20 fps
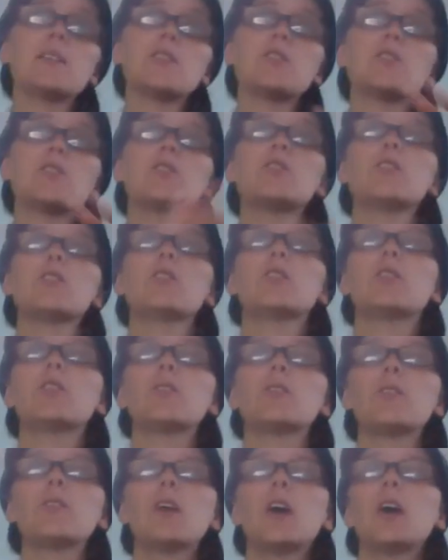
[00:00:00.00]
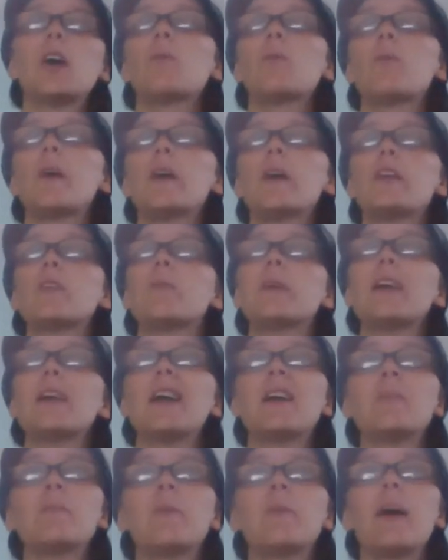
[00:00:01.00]
to you, where you eat
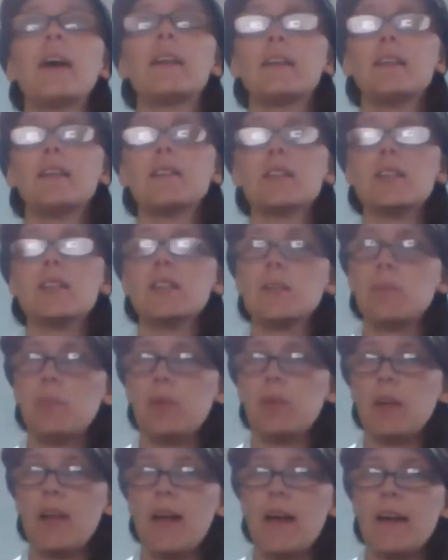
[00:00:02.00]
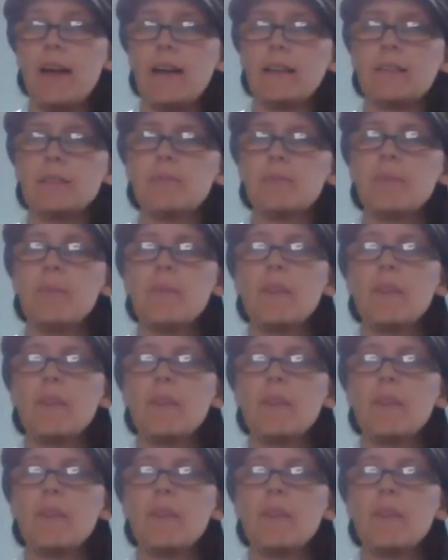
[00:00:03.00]
a balanced plan,